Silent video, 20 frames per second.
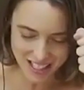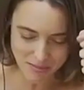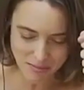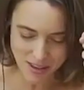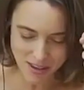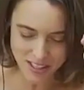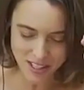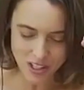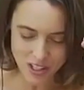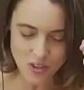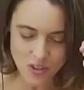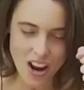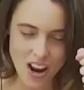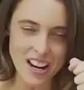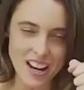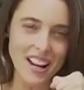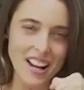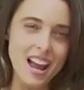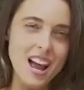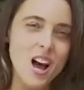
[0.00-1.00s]
this message
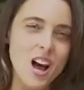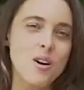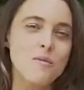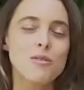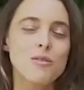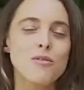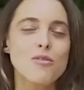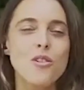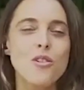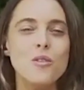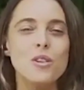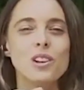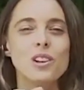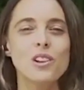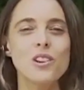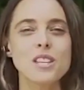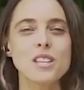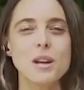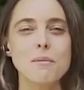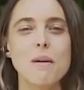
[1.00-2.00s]
right now before we
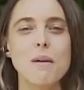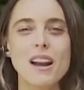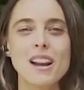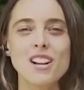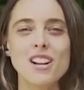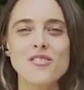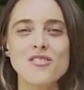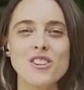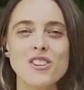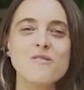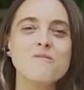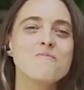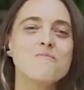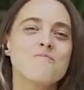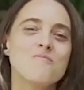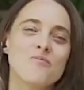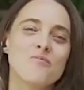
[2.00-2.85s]
close up our interview?